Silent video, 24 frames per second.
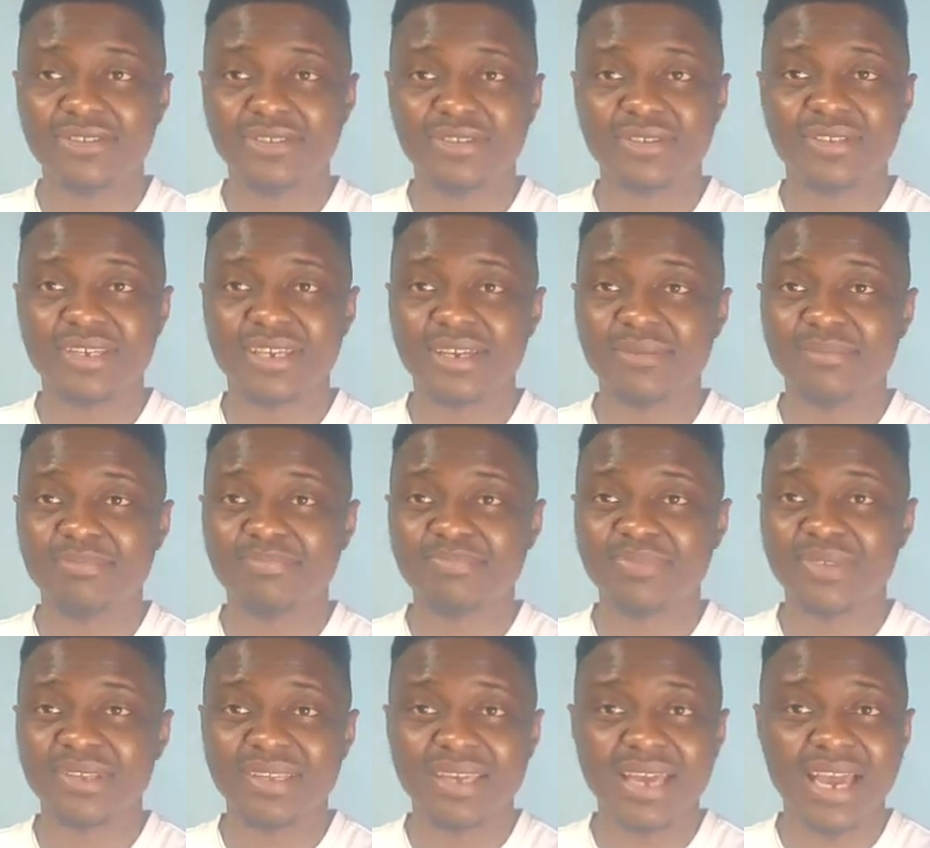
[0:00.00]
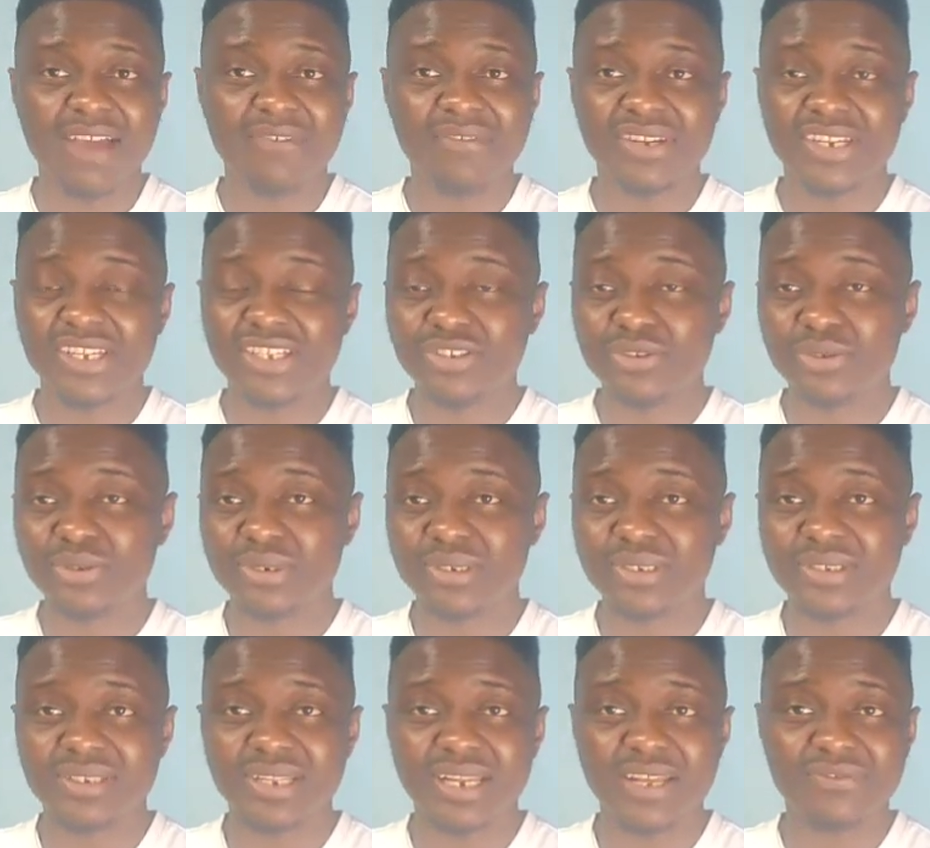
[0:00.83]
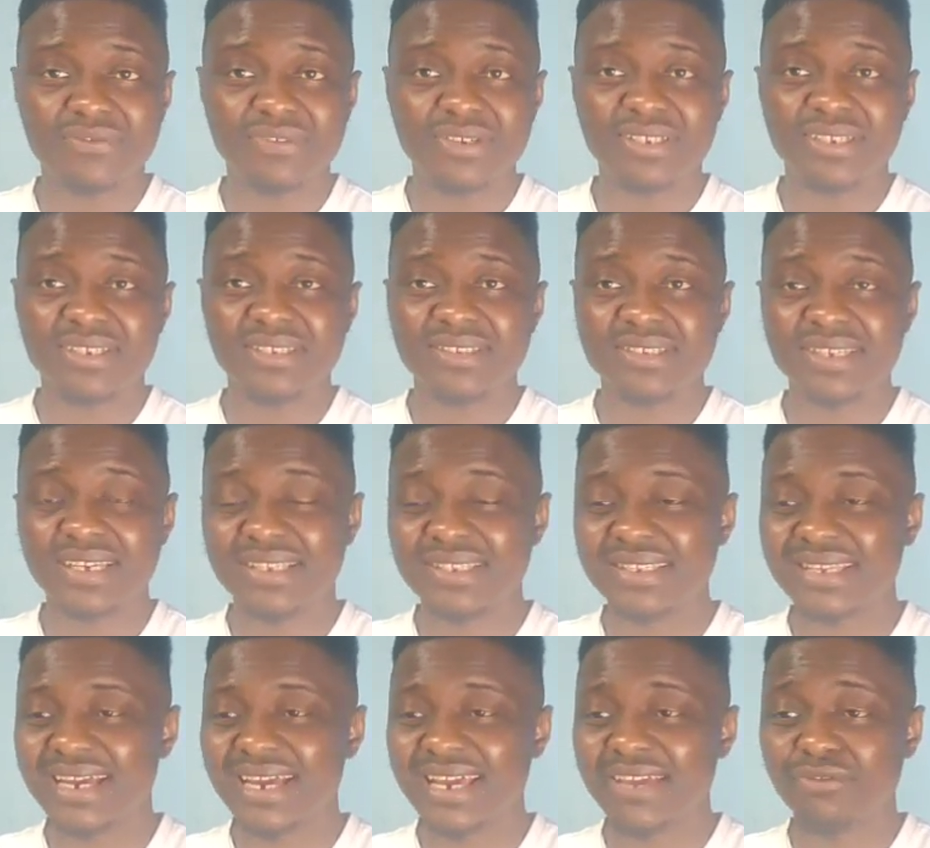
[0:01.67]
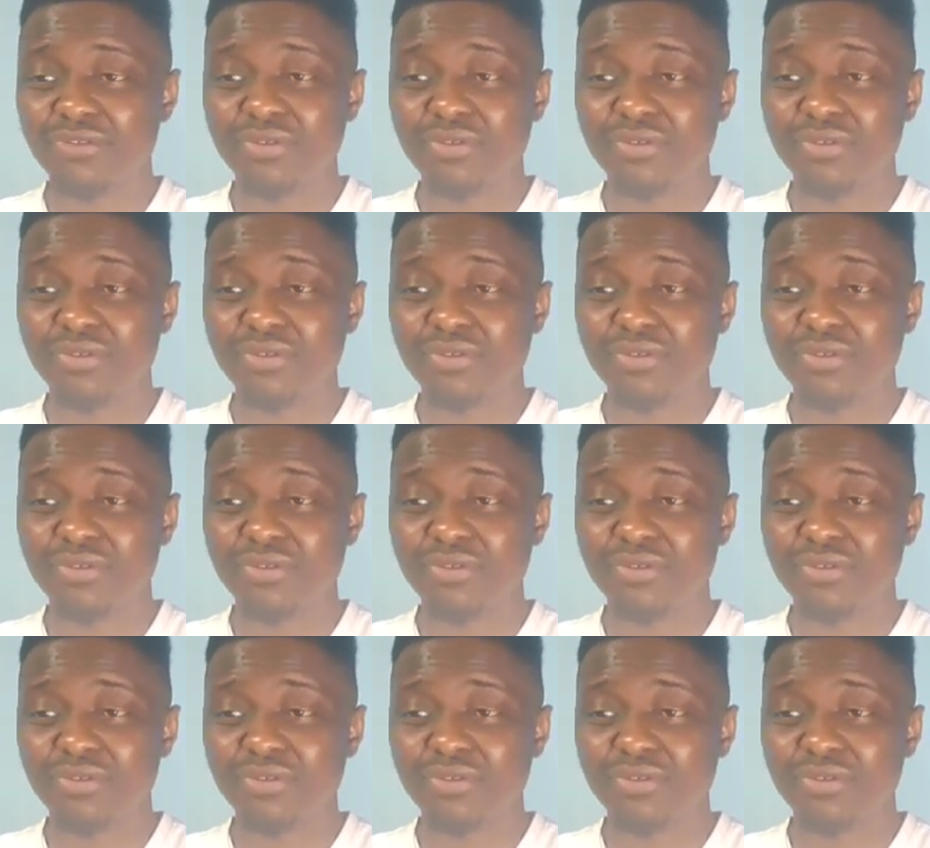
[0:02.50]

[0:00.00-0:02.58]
just having injuries left, right, and center.